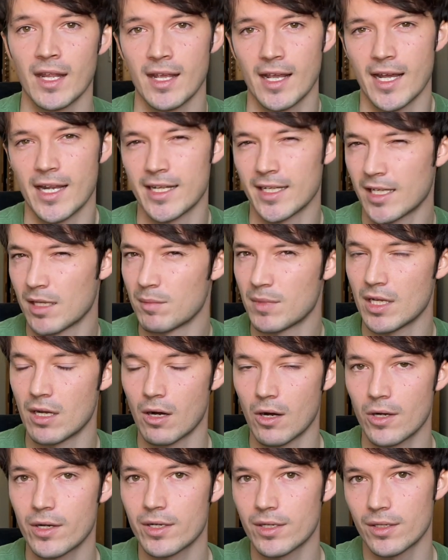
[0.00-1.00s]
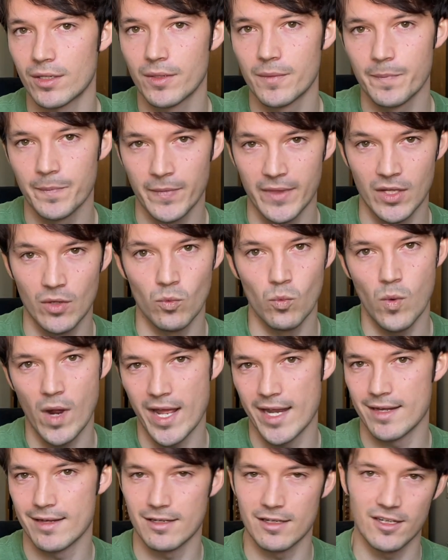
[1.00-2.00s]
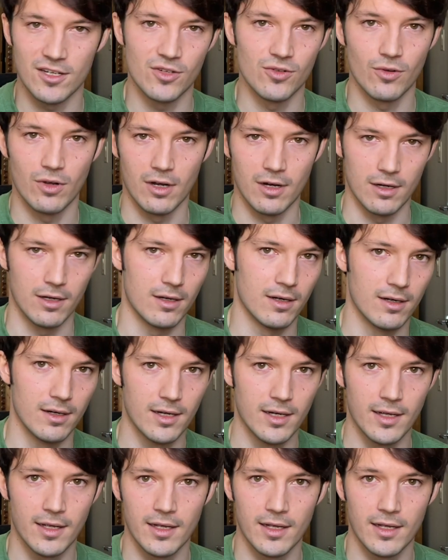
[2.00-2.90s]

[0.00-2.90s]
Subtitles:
And it can be harder when you are